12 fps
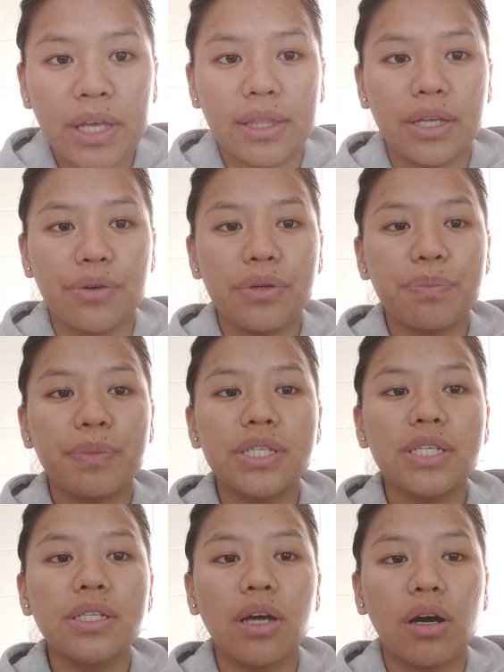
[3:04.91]
They
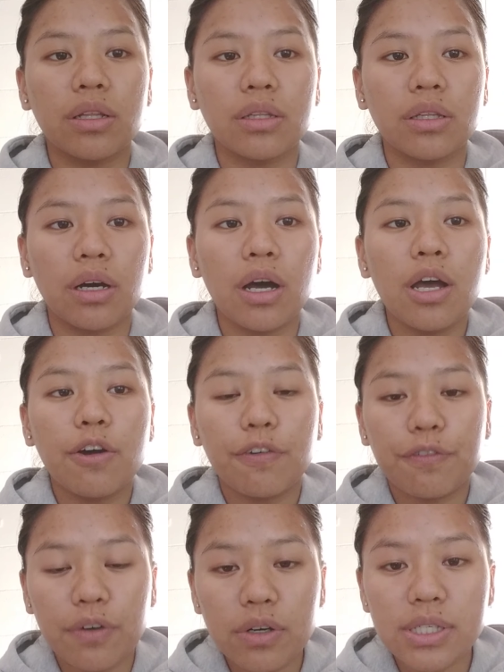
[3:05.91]
represent on the
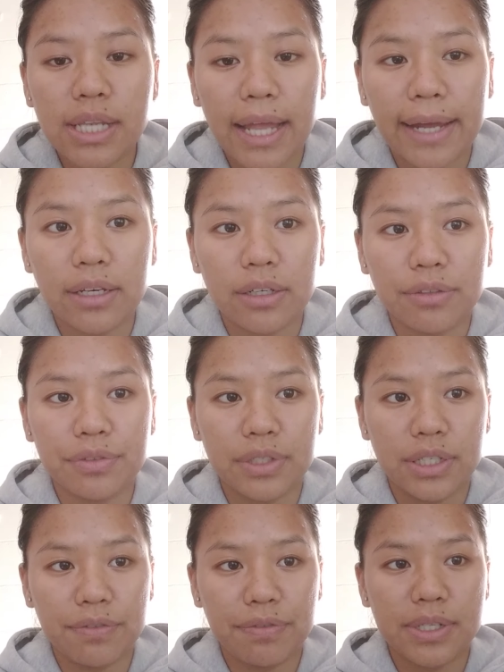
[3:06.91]
first line of
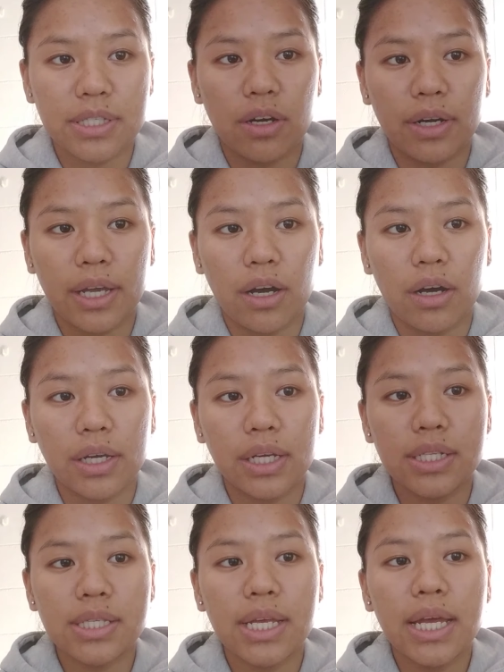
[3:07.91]
defense
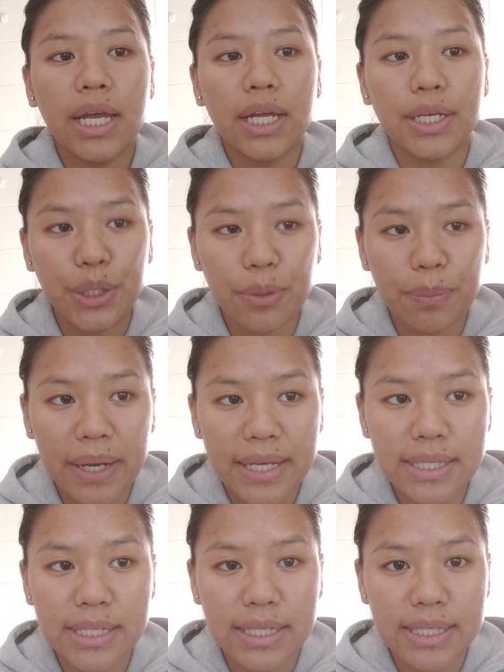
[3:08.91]
against
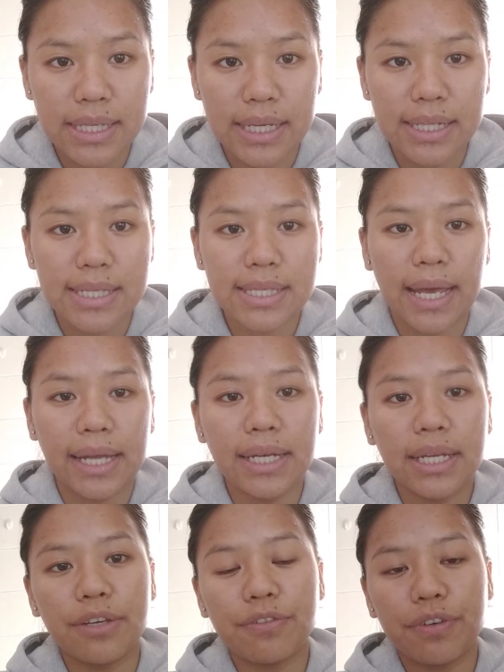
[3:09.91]
neoplastic cells
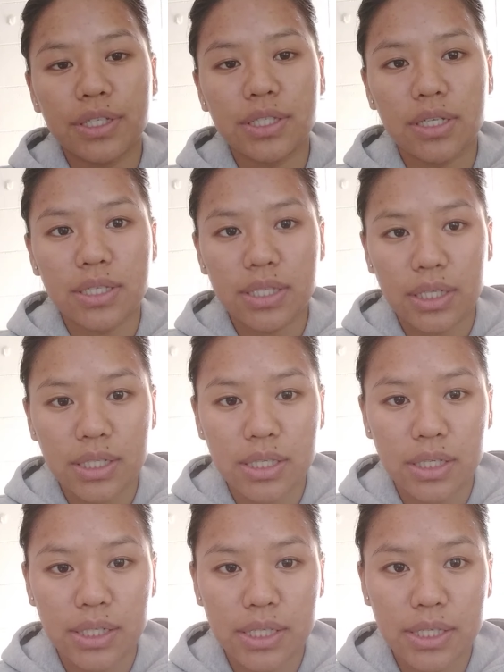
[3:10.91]
and infectious
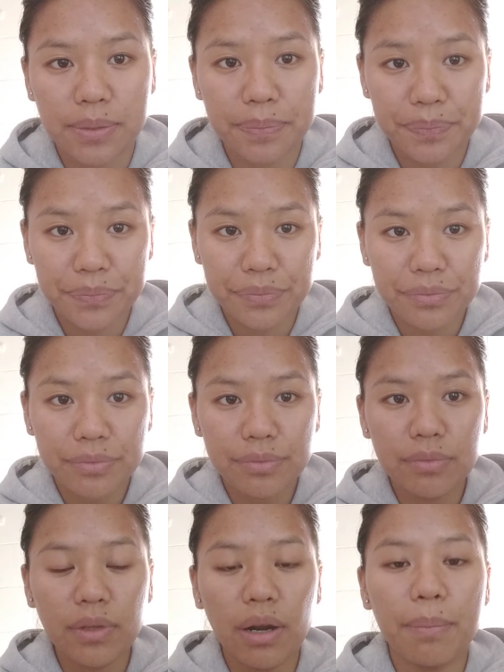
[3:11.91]
insults,
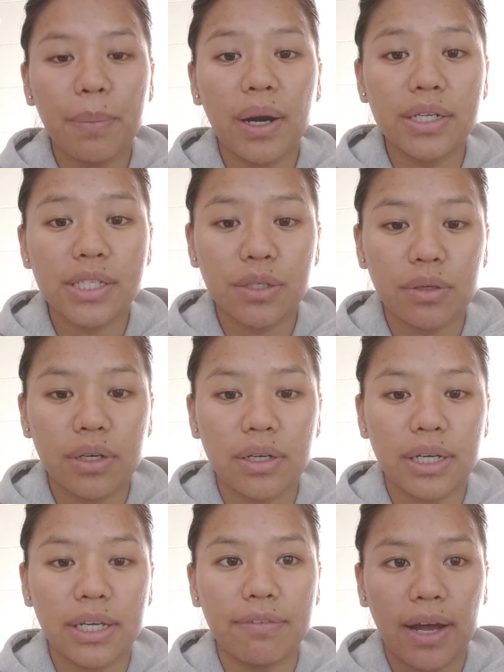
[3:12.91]

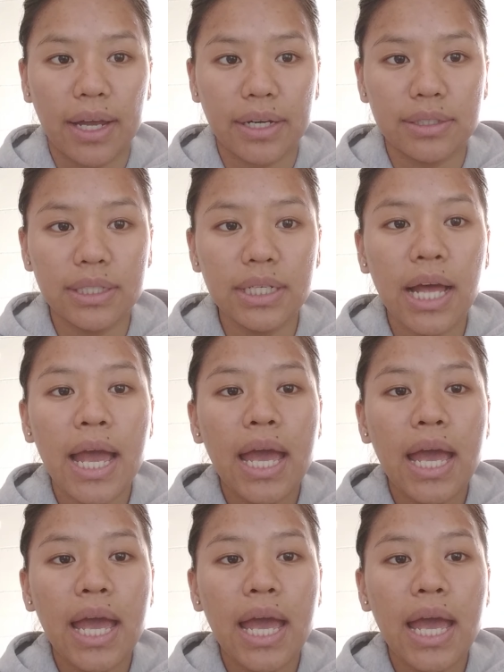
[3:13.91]
particularly viral,